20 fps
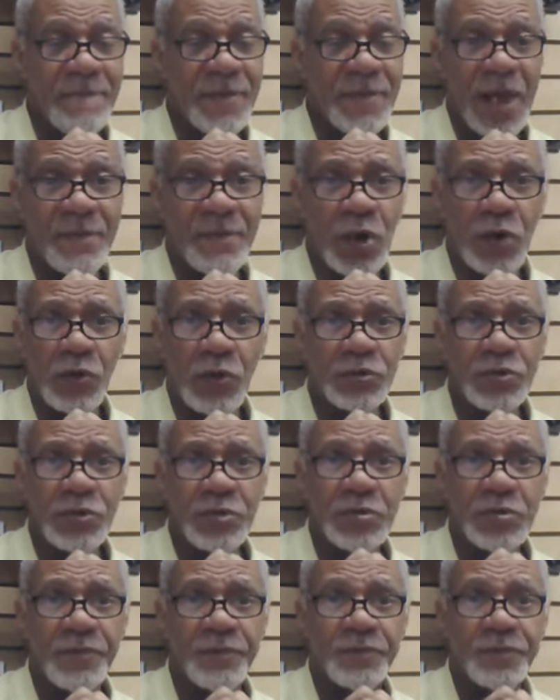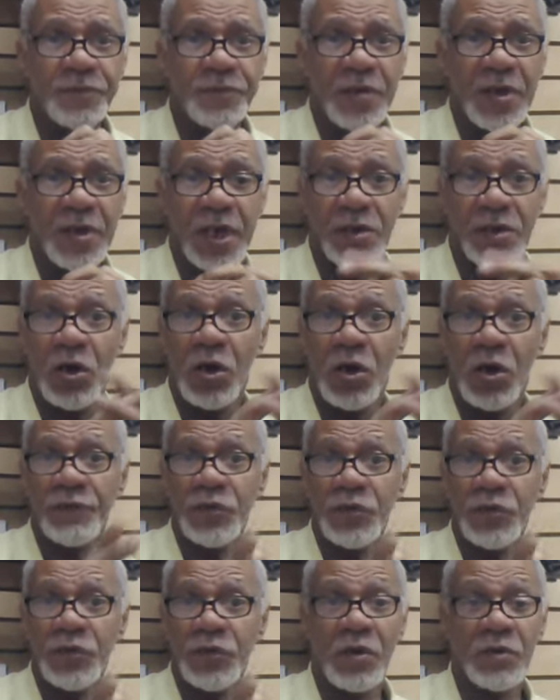I'm older, and all of
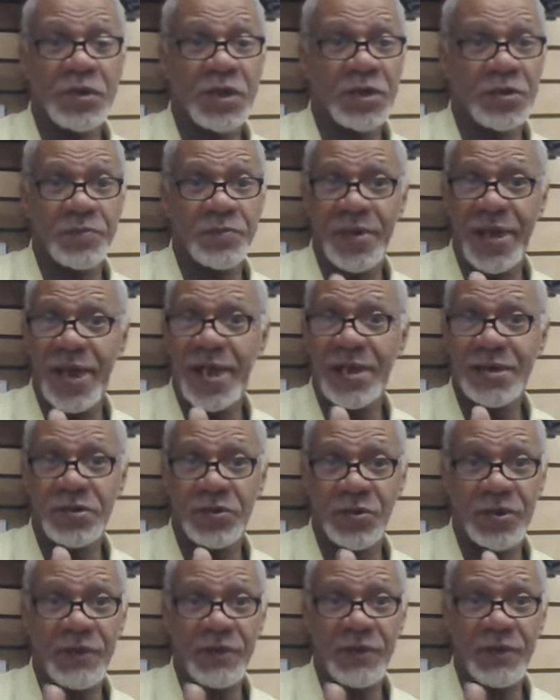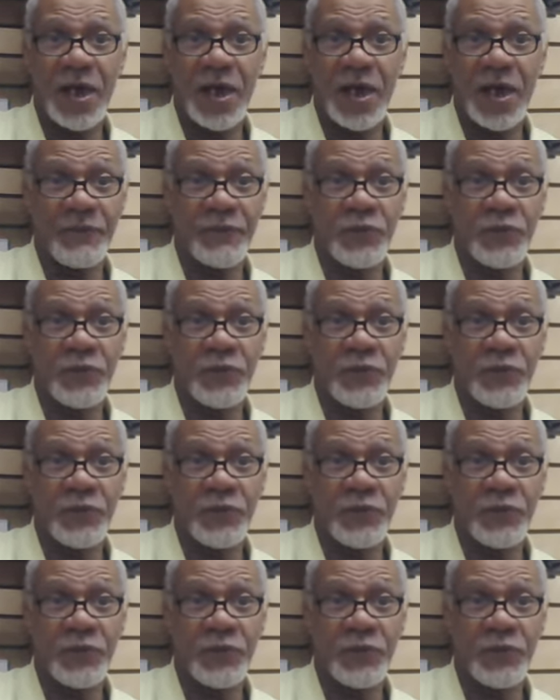you all that are past thirty-five,